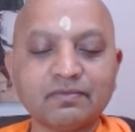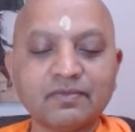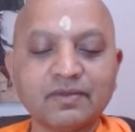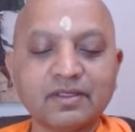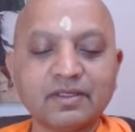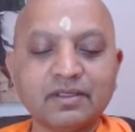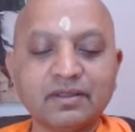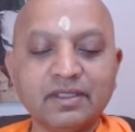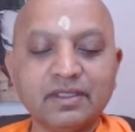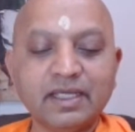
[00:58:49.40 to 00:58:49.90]

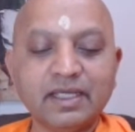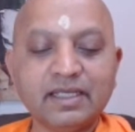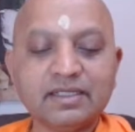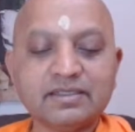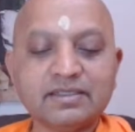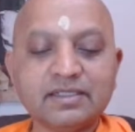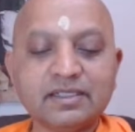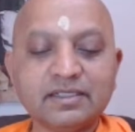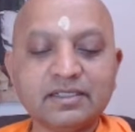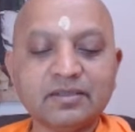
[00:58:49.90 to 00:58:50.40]
There's the
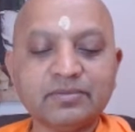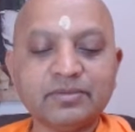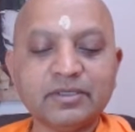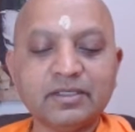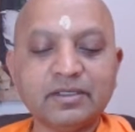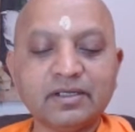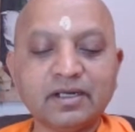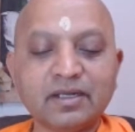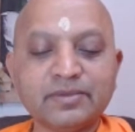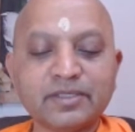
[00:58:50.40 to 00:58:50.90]
trouble,
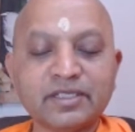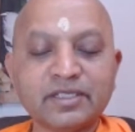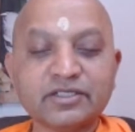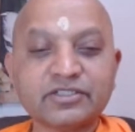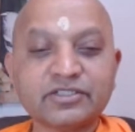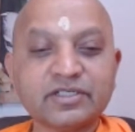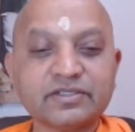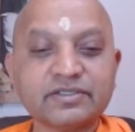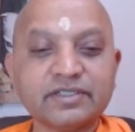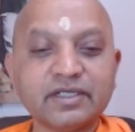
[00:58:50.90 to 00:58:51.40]
Ramakrishna
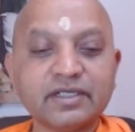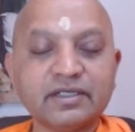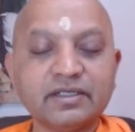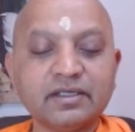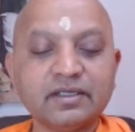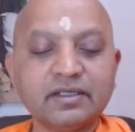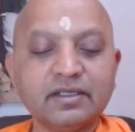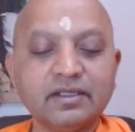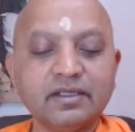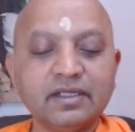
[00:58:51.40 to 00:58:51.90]
said.
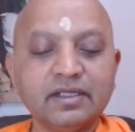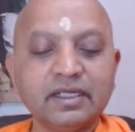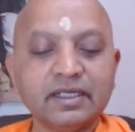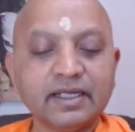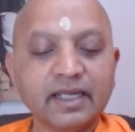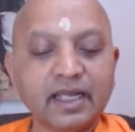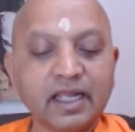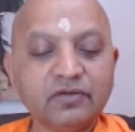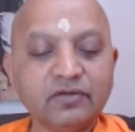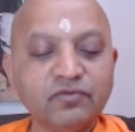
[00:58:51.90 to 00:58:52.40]

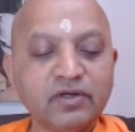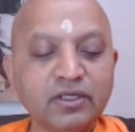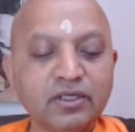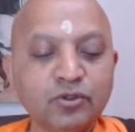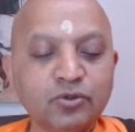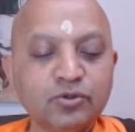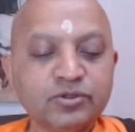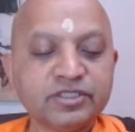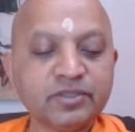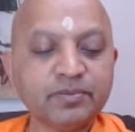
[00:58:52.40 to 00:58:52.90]
Can one do
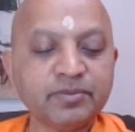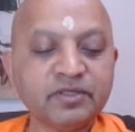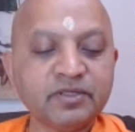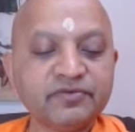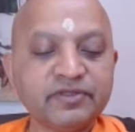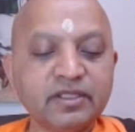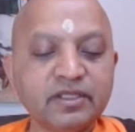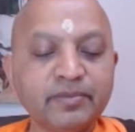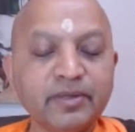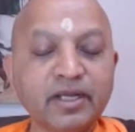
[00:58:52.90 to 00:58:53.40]
japa with
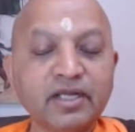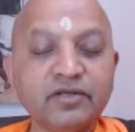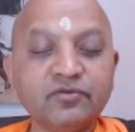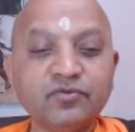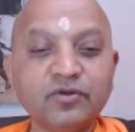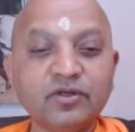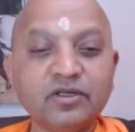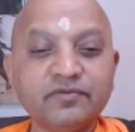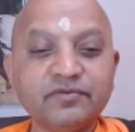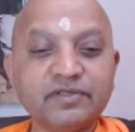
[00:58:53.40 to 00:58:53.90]
the mind full
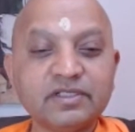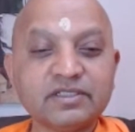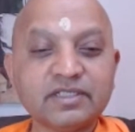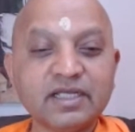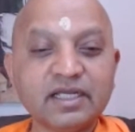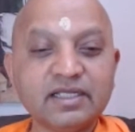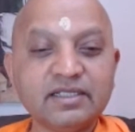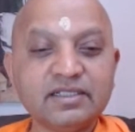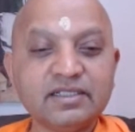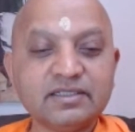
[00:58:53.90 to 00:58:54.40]
of
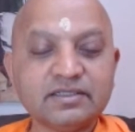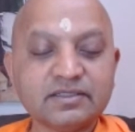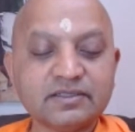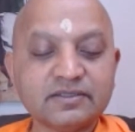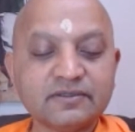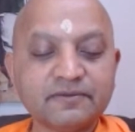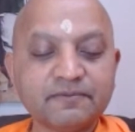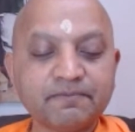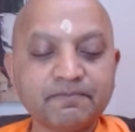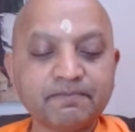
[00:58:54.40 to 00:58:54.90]
desires?
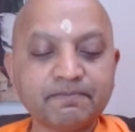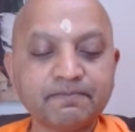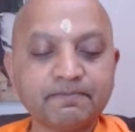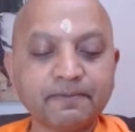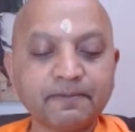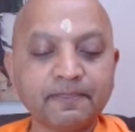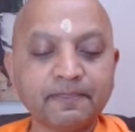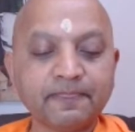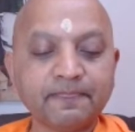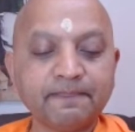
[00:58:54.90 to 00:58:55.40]

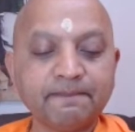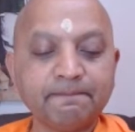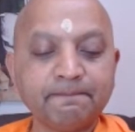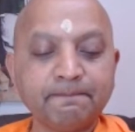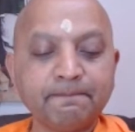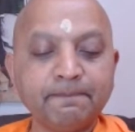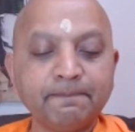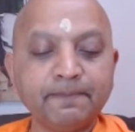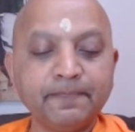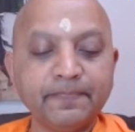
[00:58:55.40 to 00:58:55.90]

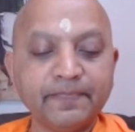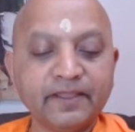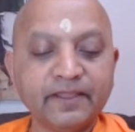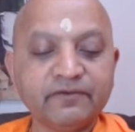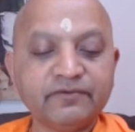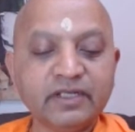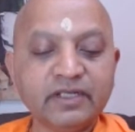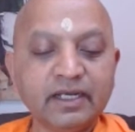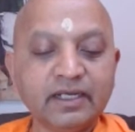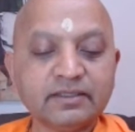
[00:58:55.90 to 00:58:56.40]
Never
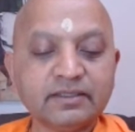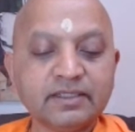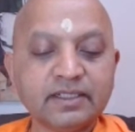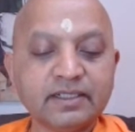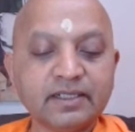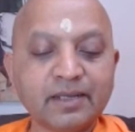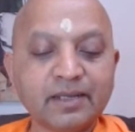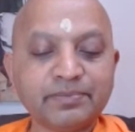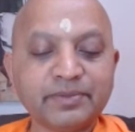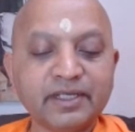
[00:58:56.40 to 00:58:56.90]
let that
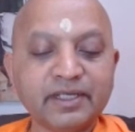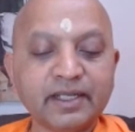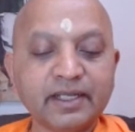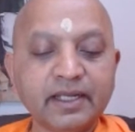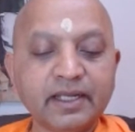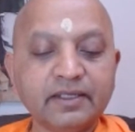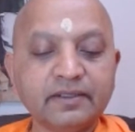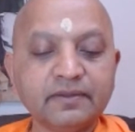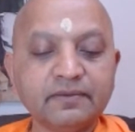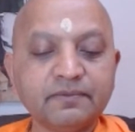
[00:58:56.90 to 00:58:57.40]
happen
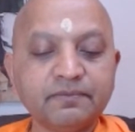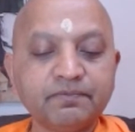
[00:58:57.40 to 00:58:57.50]
again.